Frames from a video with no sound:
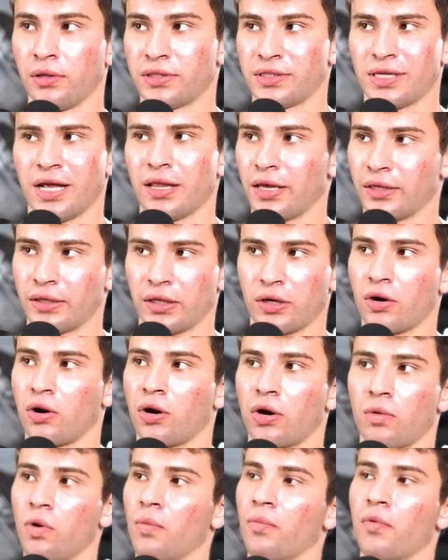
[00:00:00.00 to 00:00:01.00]
It's not like the
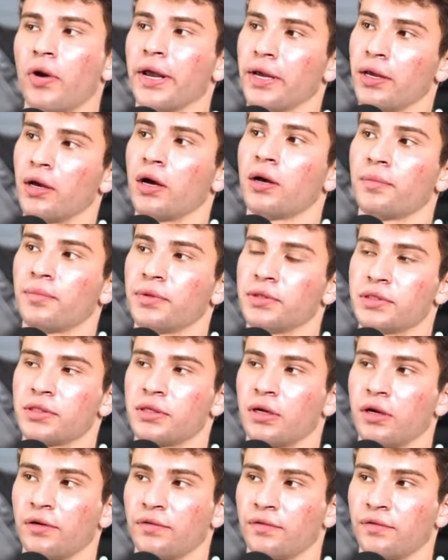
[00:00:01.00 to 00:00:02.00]
car will break up and
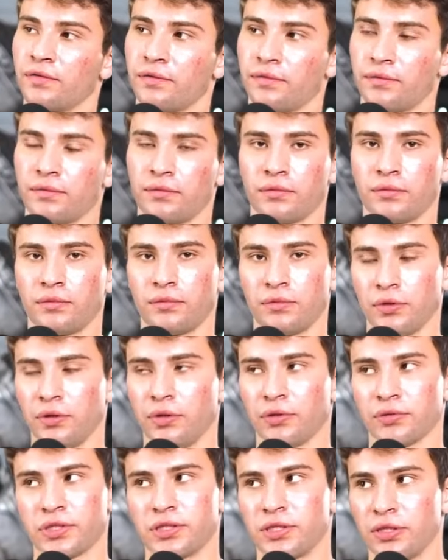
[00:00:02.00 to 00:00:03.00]
stuff. Yeah.
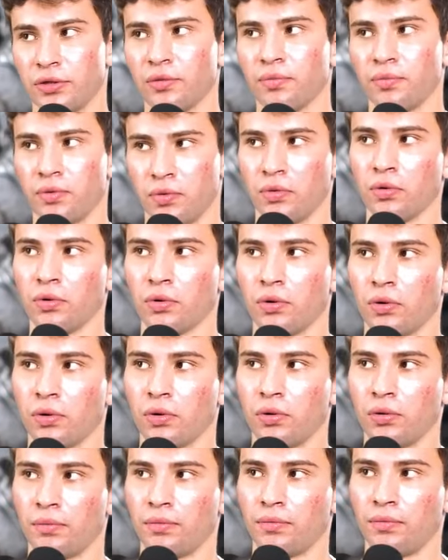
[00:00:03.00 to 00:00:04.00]
You'll still
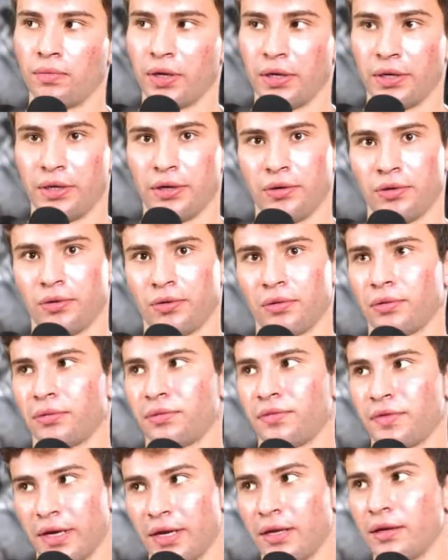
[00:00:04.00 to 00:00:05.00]
pull, but
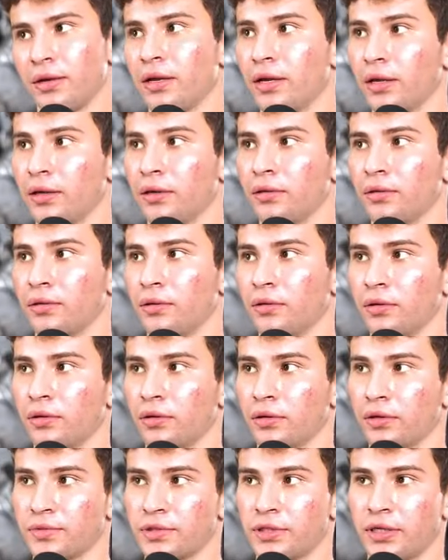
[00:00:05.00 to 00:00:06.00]
you'll detonate. You
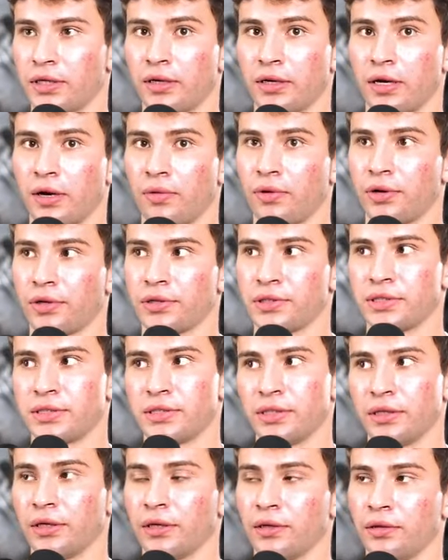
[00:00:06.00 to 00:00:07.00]
know what I'm saying? And I want to
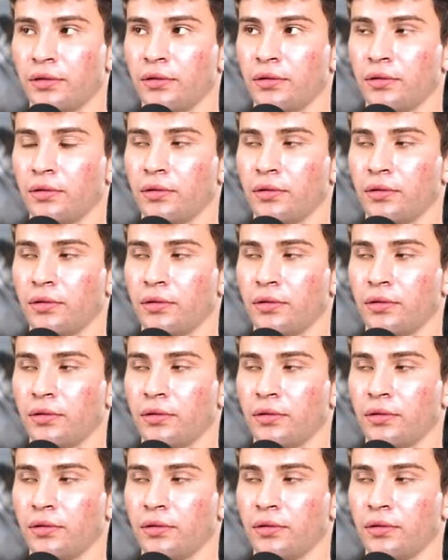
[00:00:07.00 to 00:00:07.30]
see it.